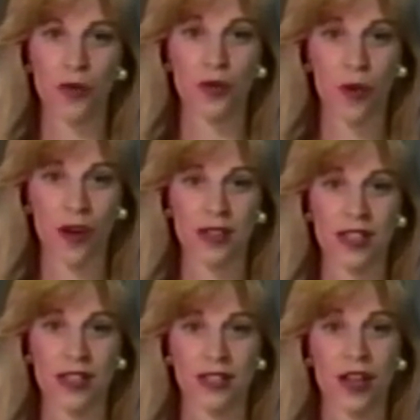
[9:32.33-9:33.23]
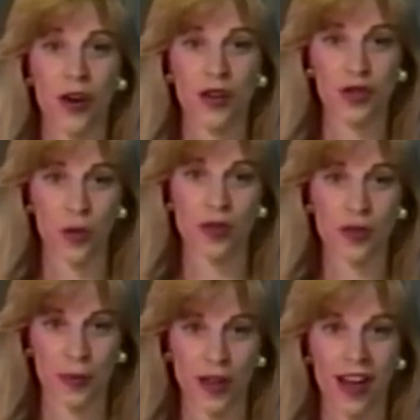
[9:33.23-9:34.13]
or drawing skills are in short
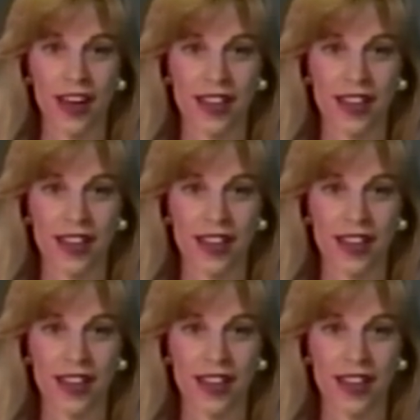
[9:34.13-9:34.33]
supply.